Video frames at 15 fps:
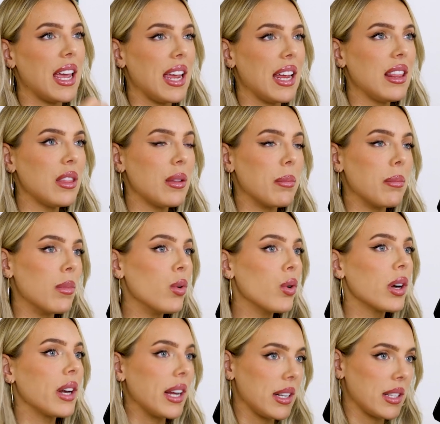in the
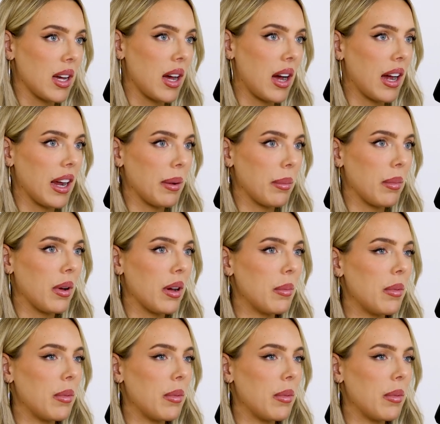morning time,